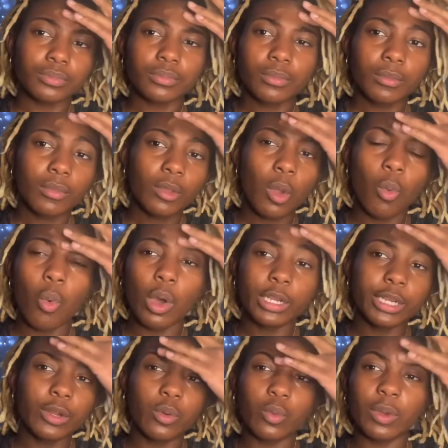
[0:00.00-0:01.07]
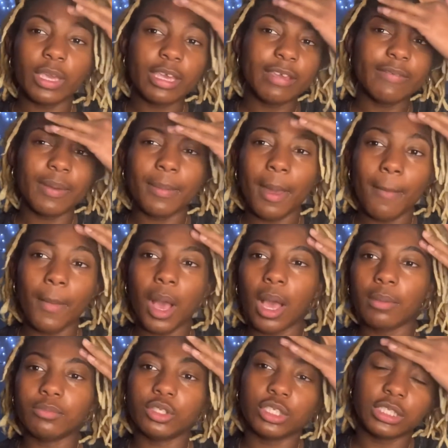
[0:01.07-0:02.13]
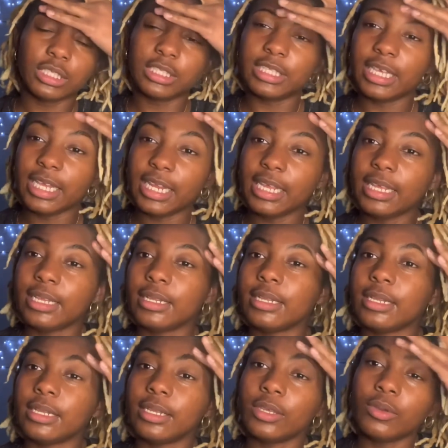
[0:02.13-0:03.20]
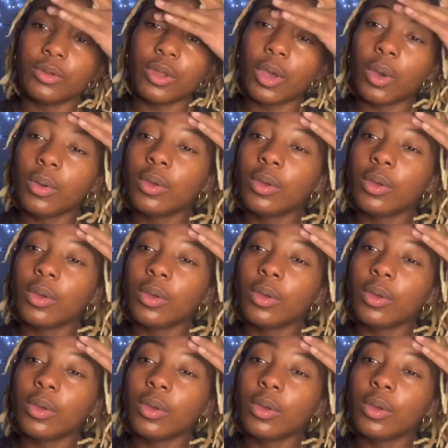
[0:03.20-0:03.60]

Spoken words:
wanted a weave and my mom just didn't, you know,